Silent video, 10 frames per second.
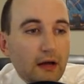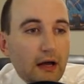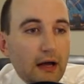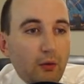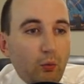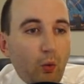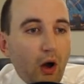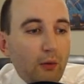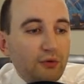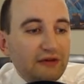
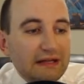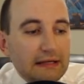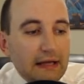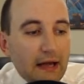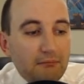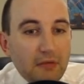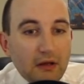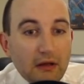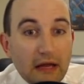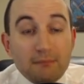Why would he
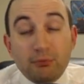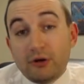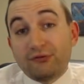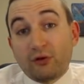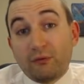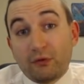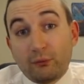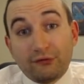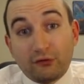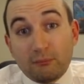even put himself at the
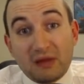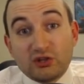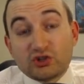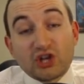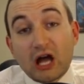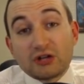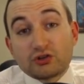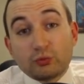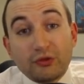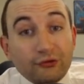risk of being
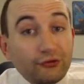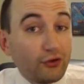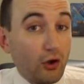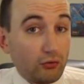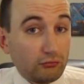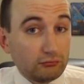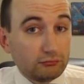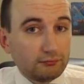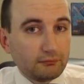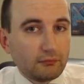charged with assault?
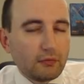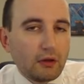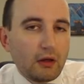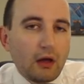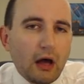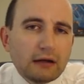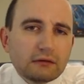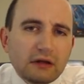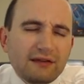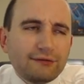
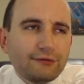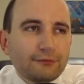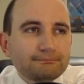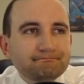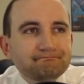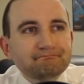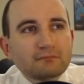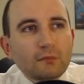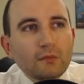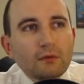Unless
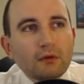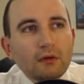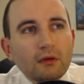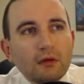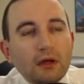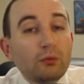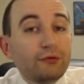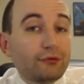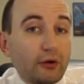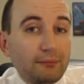it
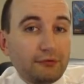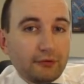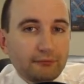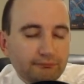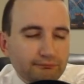was scripted,